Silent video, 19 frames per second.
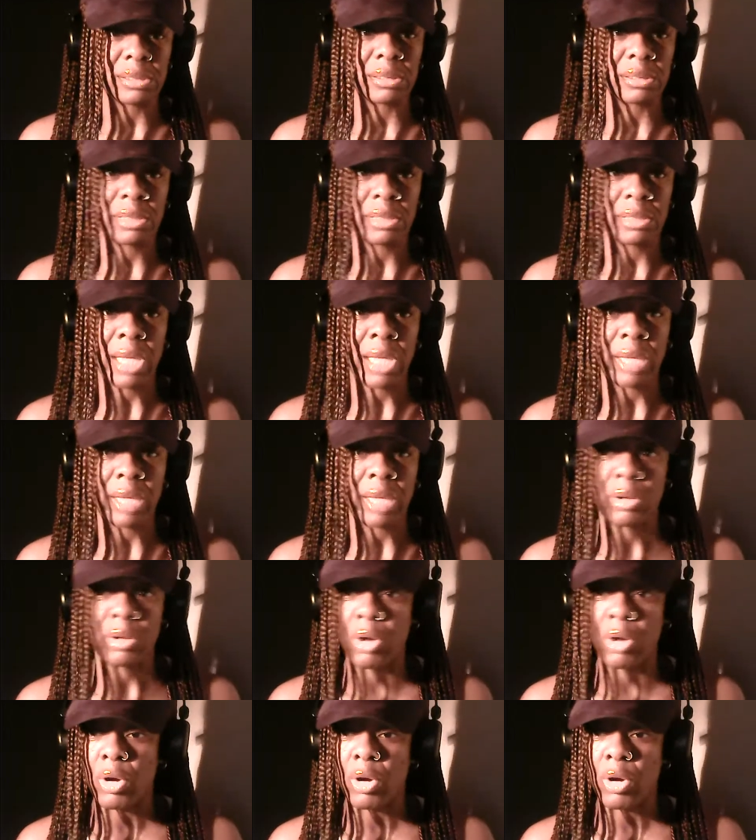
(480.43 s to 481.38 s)
got
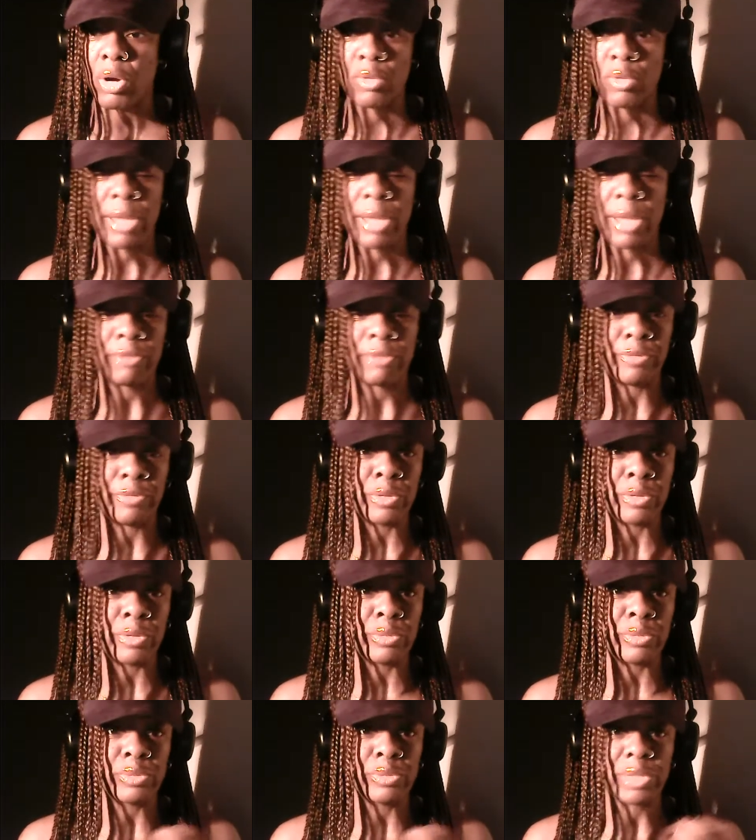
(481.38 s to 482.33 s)
a whole lot of
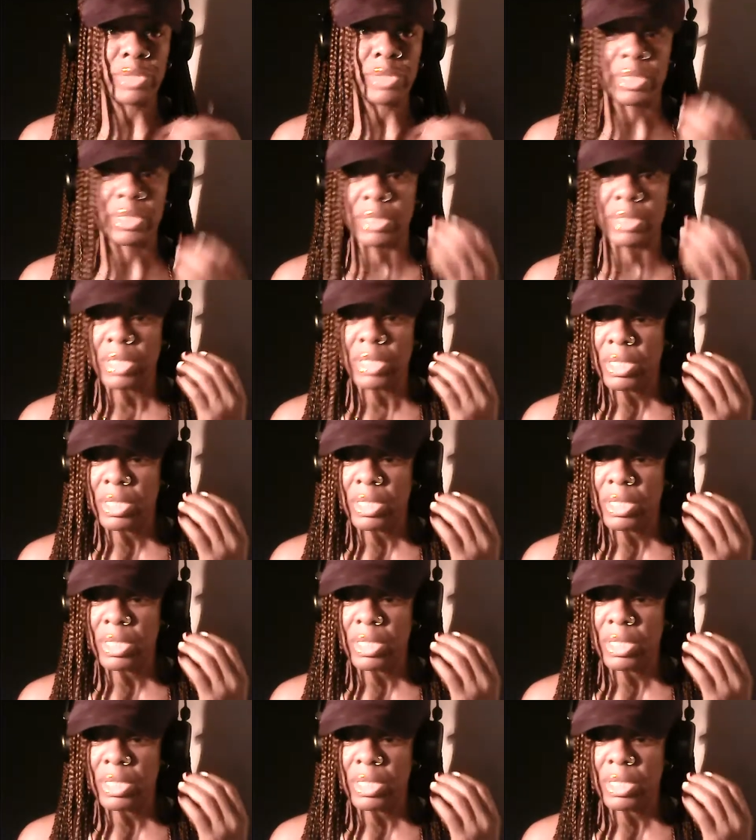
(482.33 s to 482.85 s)
views and